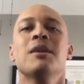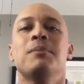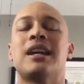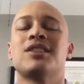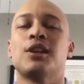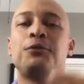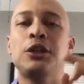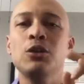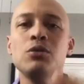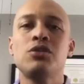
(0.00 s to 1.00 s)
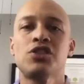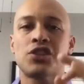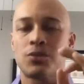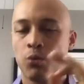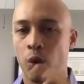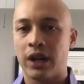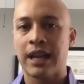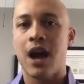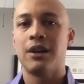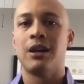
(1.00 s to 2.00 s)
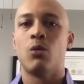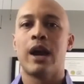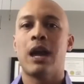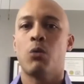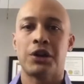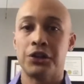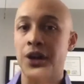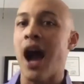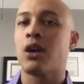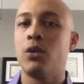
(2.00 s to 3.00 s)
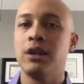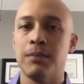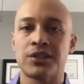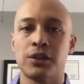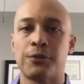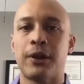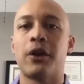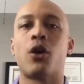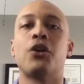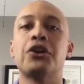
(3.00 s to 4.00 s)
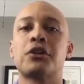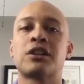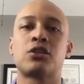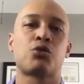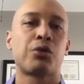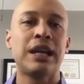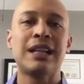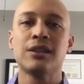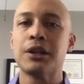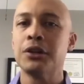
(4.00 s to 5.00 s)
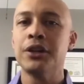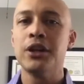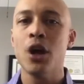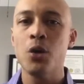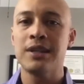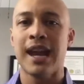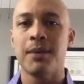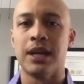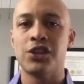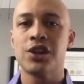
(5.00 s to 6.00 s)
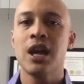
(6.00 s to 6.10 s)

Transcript: Because if you just work out in a way where you're not going to muscular failure, or you're creating little to no damage,